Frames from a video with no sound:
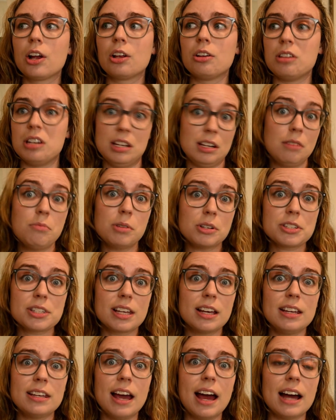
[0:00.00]
he will
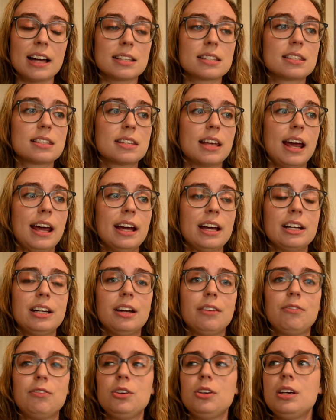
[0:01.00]
say yes. And
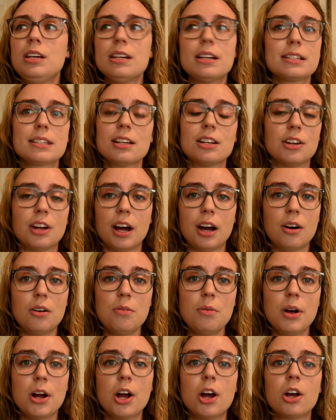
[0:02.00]
if he doesn't
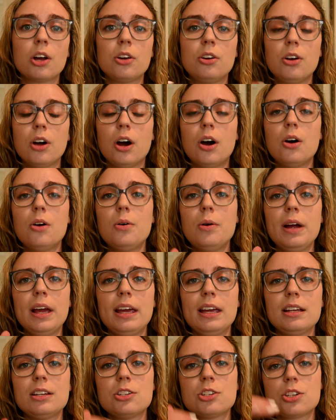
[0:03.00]
know, go
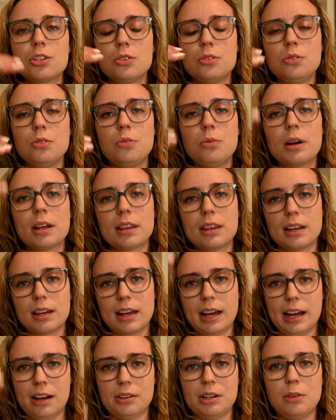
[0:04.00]
into the
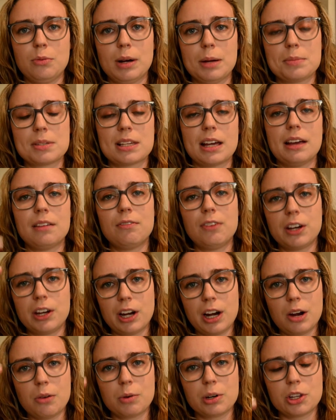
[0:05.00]
county website, figure
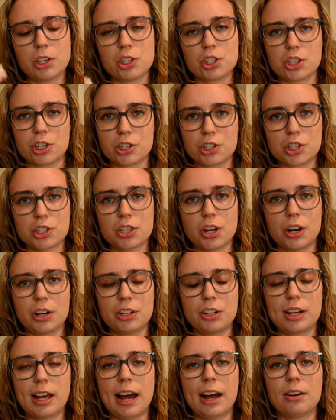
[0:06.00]
out where the churches are in
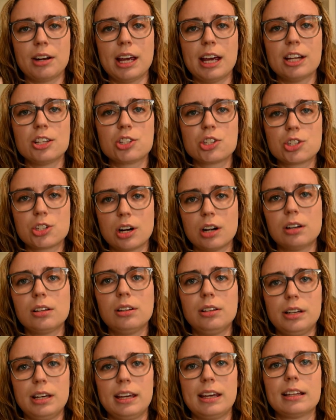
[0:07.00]
your county and start
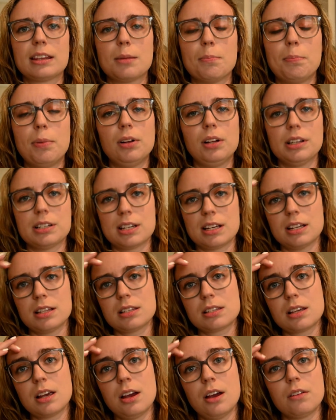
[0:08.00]
looking at the
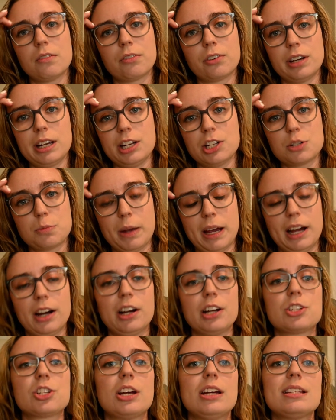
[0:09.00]
bulletins for each
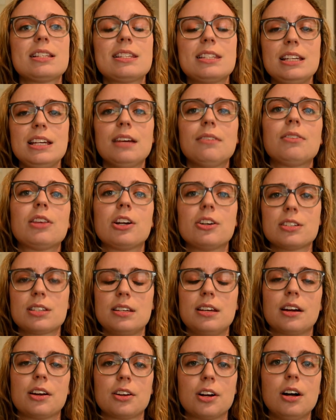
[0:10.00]
parish and see if there is a
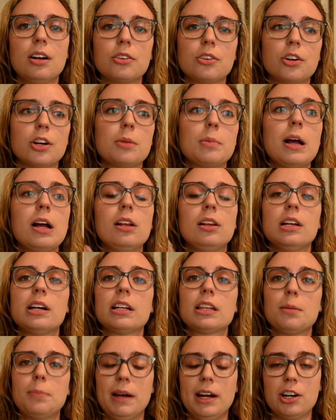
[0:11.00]
young adult group. Look
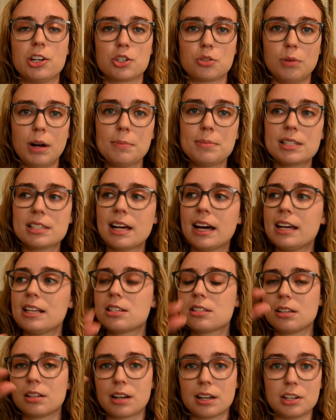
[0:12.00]
at the parish
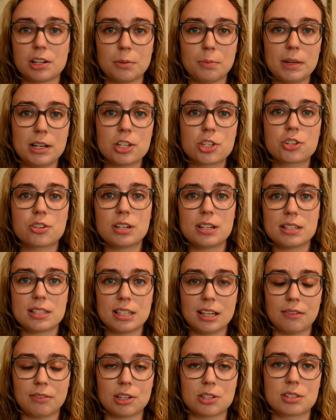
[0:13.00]
websites, look under ministries,
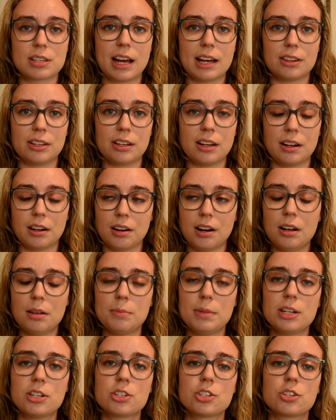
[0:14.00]
see if there's Catholic young adult
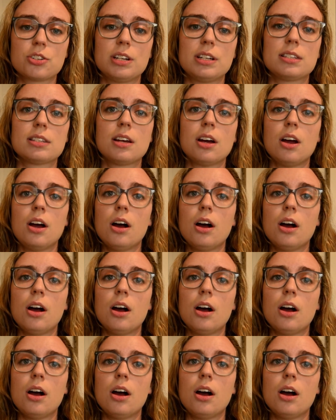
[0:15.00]
ministries,